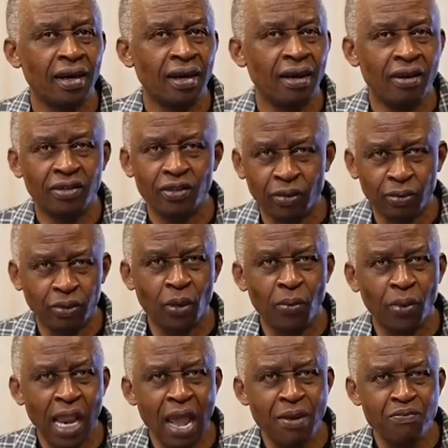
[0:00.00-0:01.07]
Someone
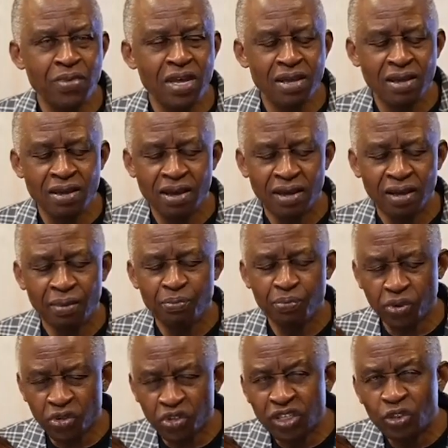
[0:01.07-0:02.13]
like me, the
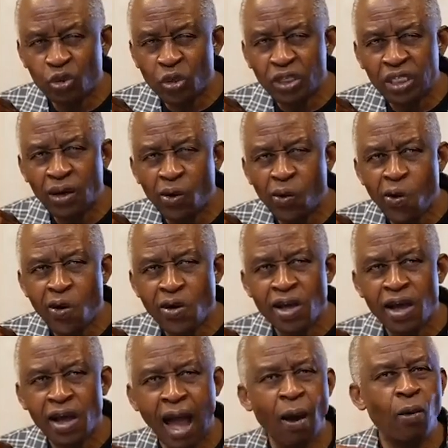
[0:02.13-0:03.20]
process it took the Lord,
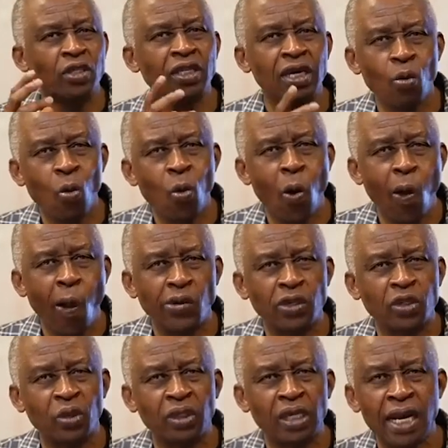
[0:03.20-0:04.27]
I was in the world,
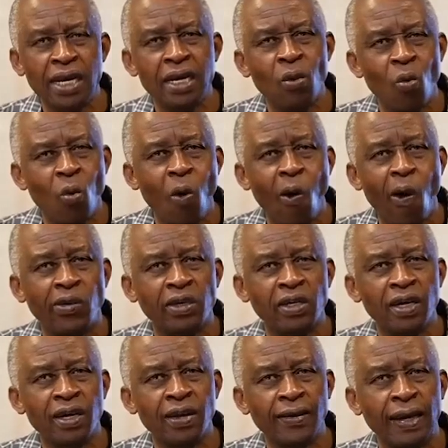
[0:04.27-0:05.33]
totally in the world.
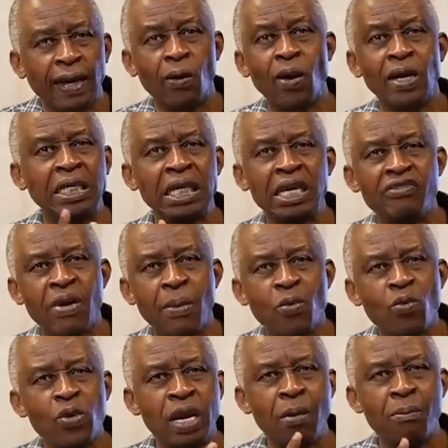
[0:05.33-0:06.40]
The Lord delivered me
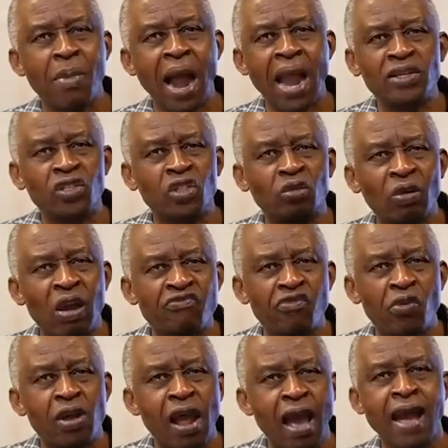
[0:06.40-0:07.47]
with a mighty
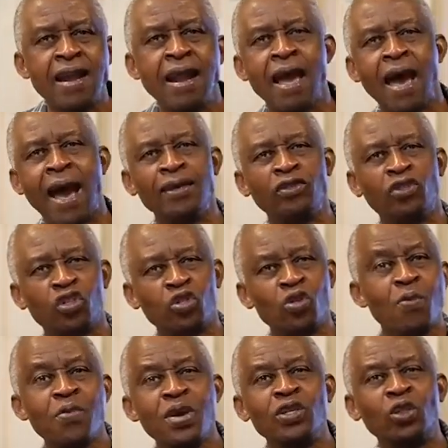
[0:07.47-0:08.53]
straightforward hand and threw
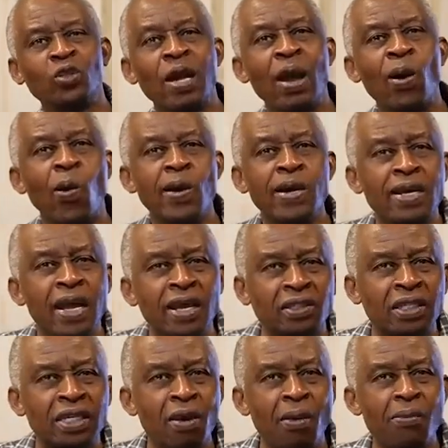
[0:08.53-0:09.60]
me into a holiness
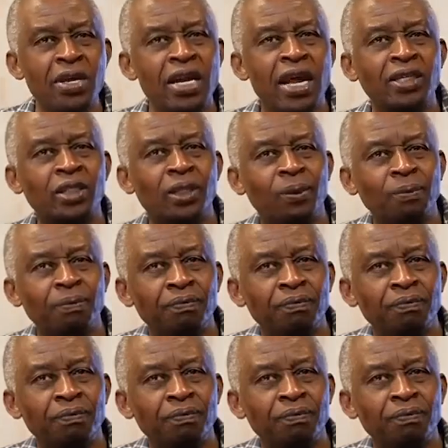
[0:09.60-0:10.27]
denomination.